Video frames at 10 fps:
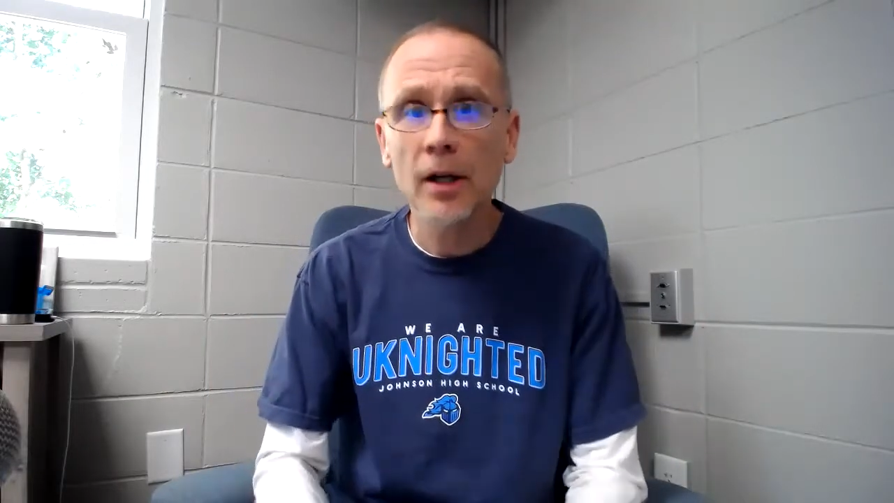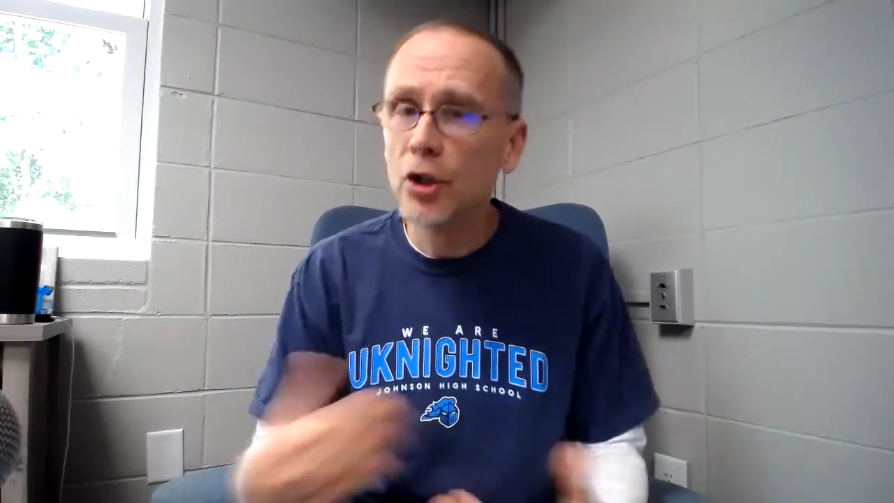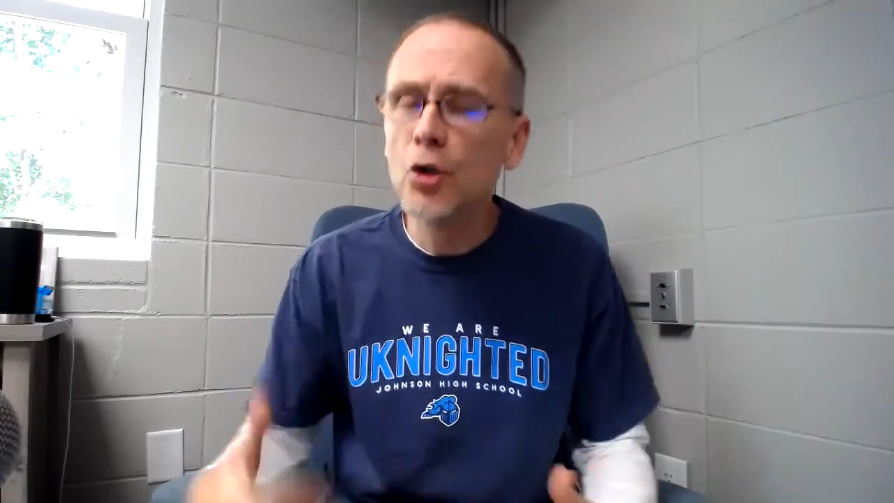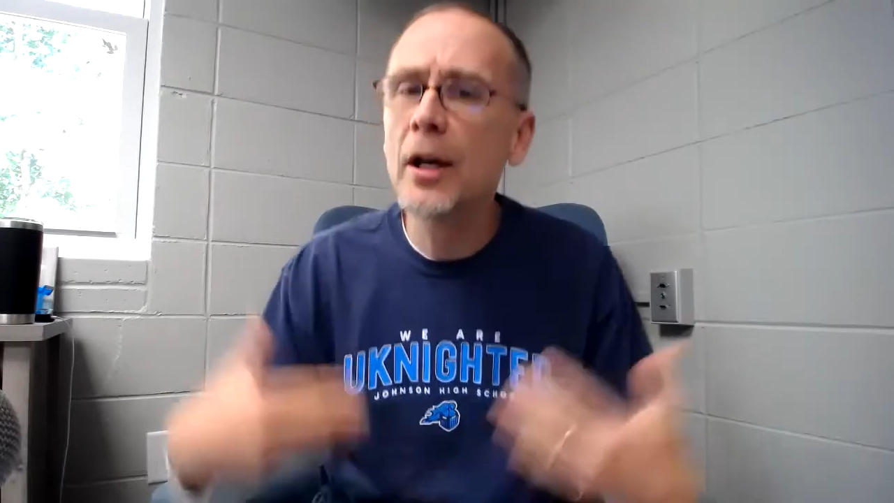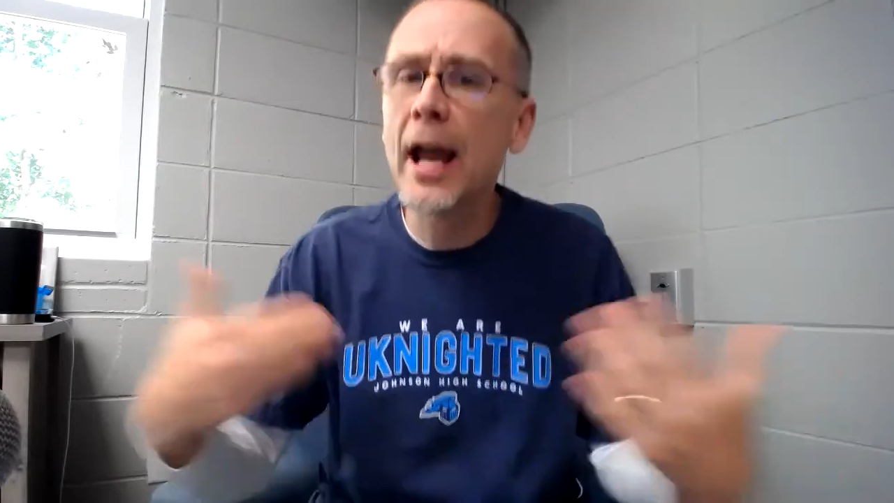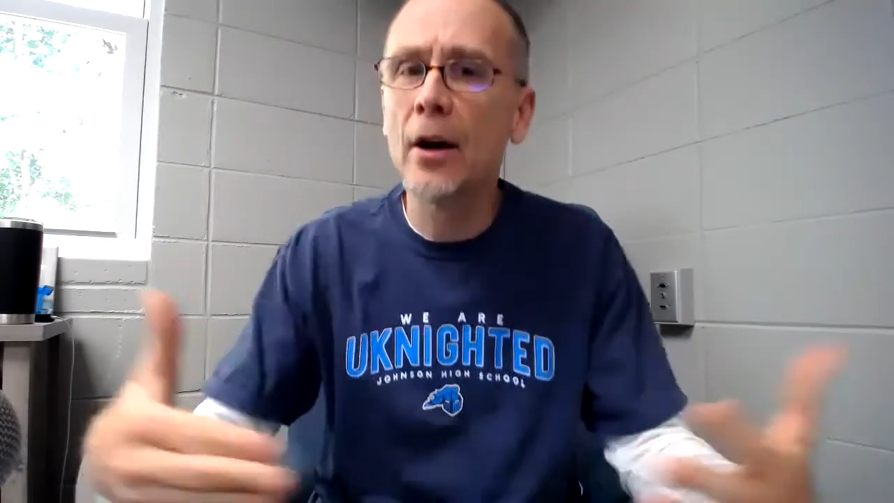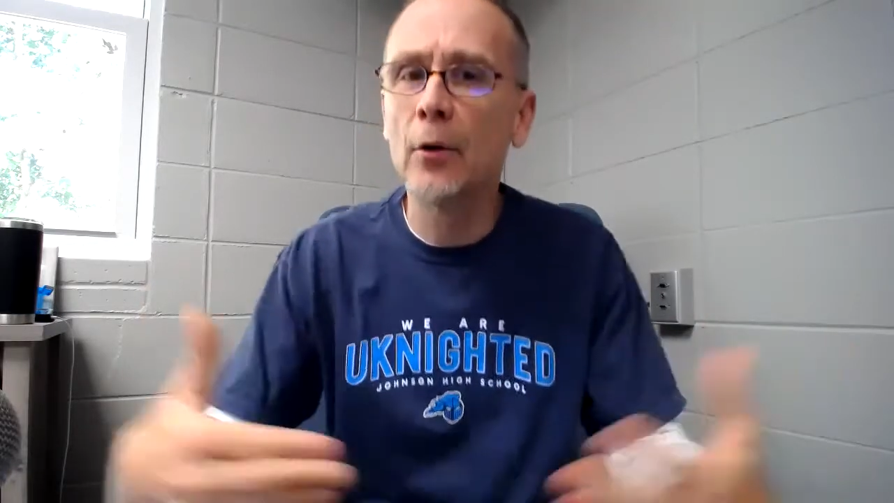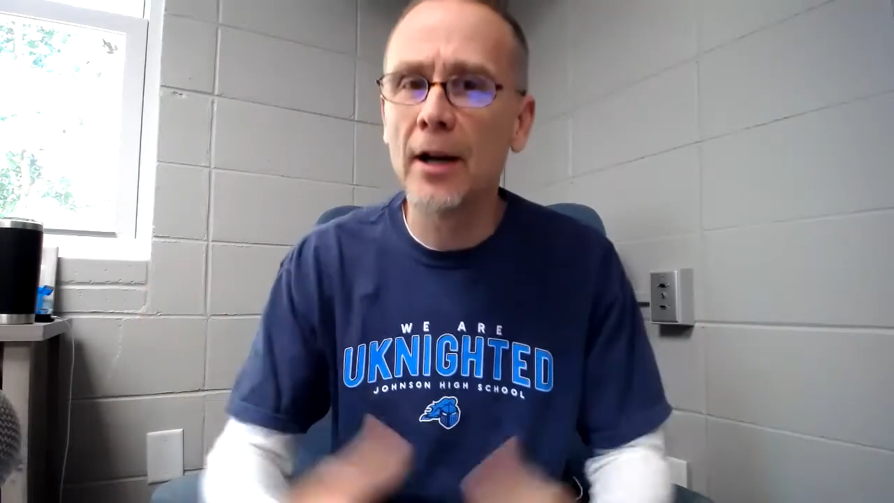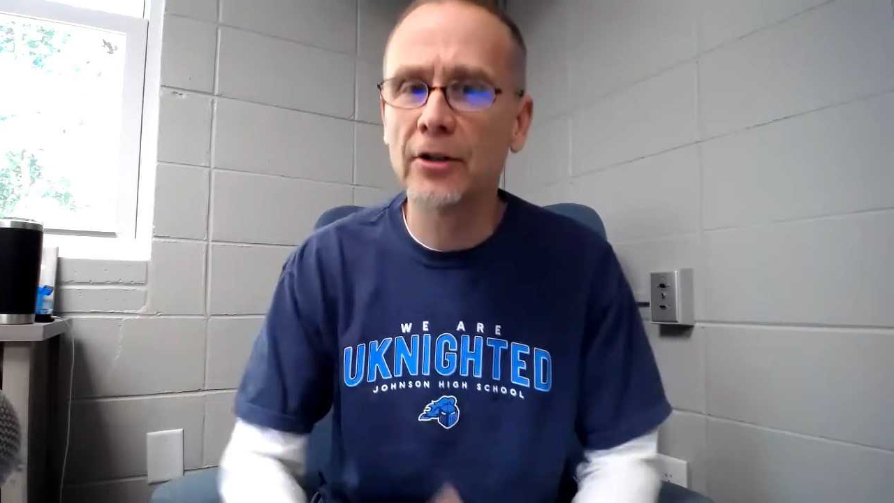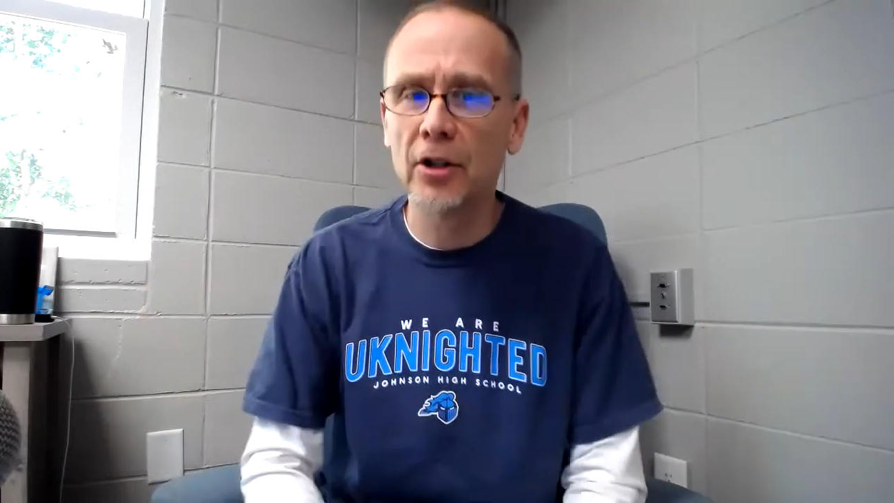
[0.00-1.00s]
You can't
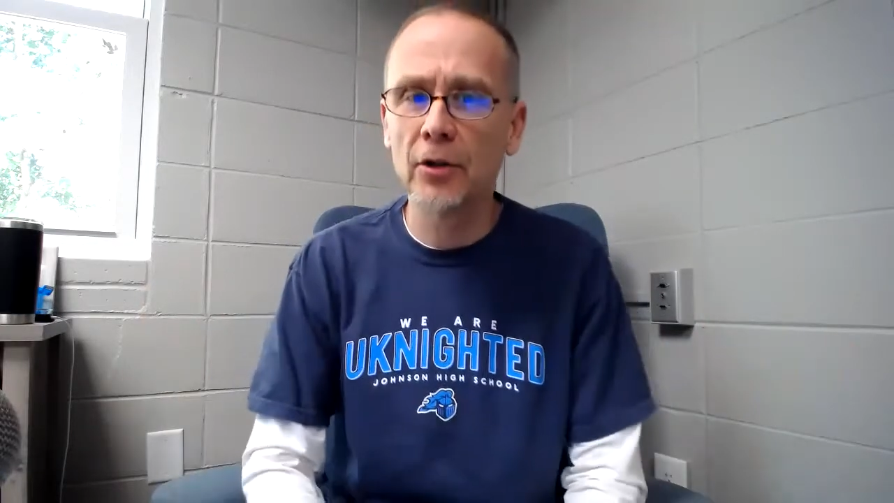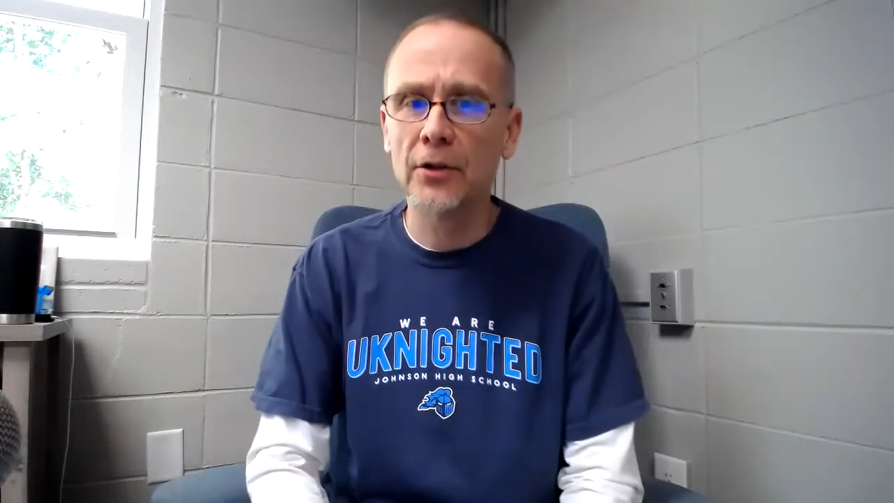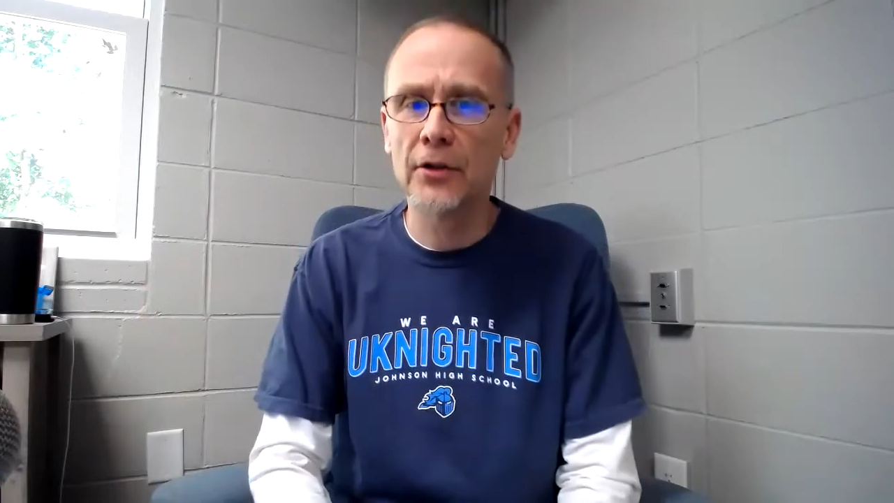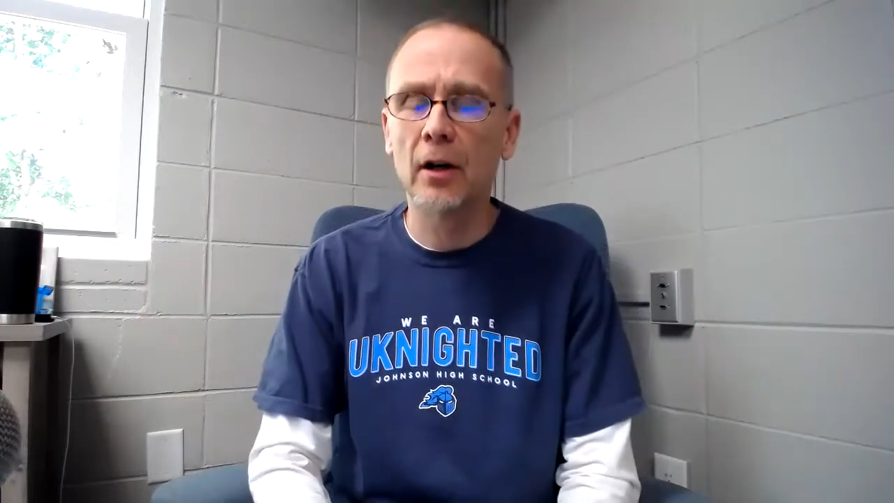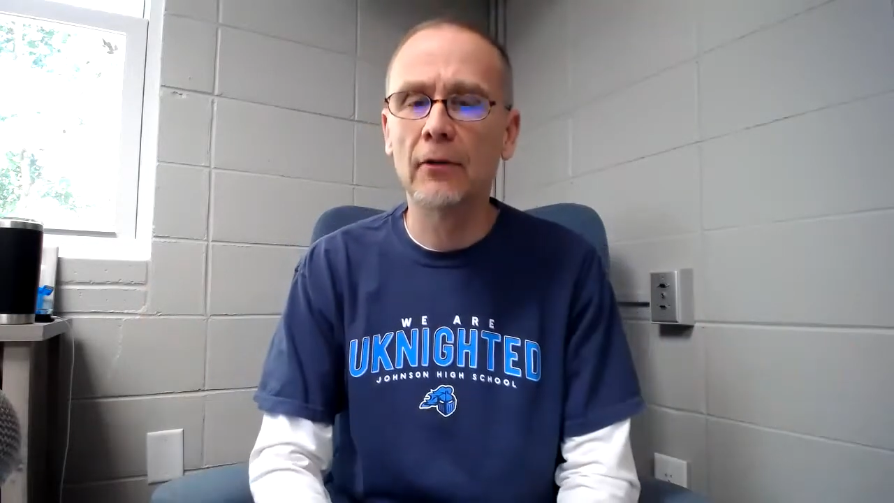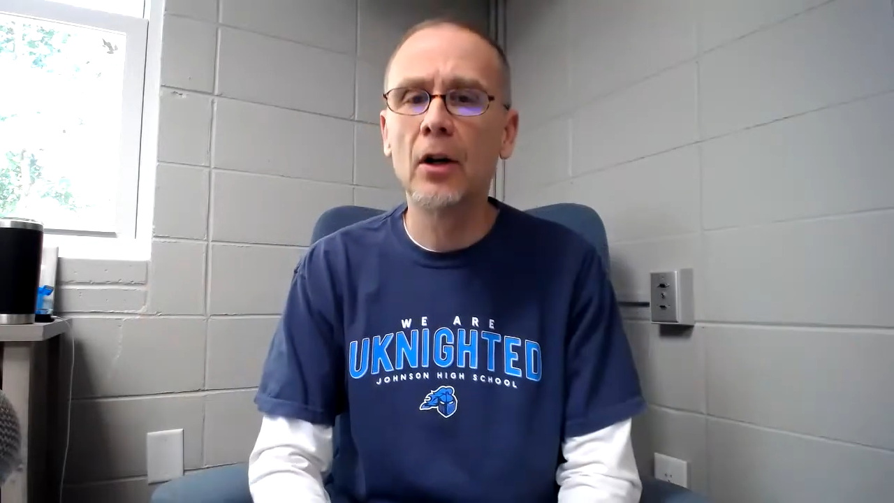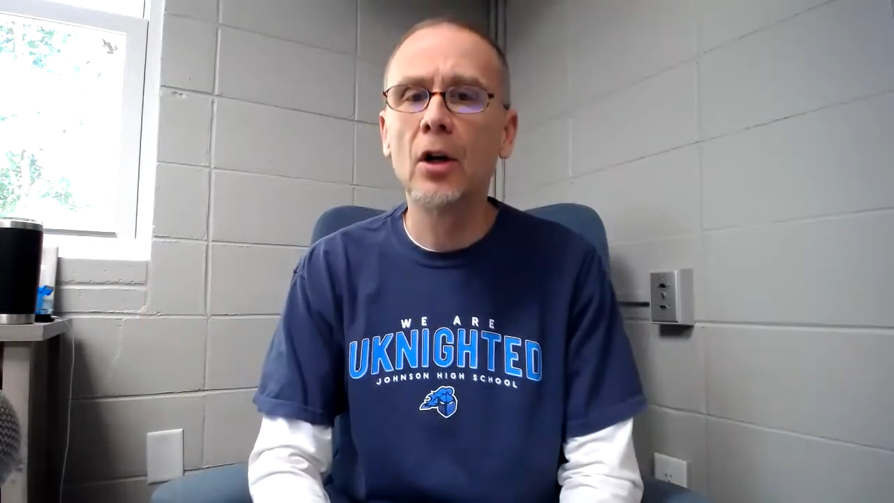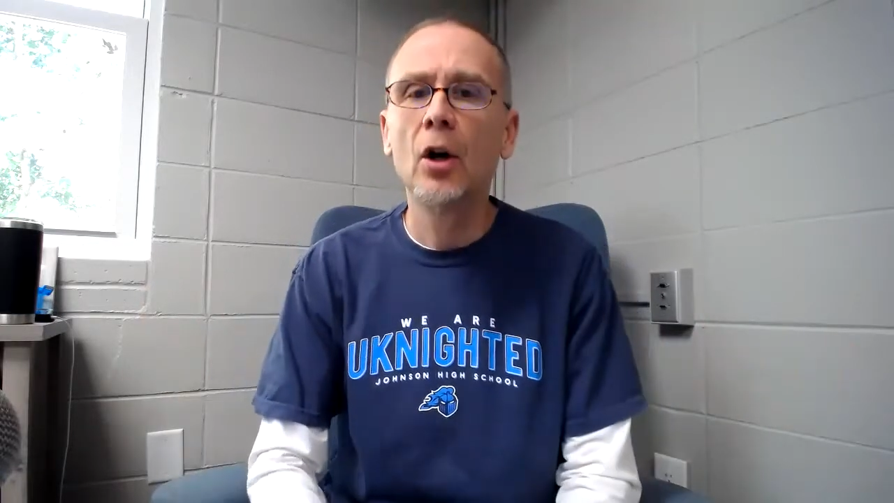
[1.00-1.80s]
rescue yourself.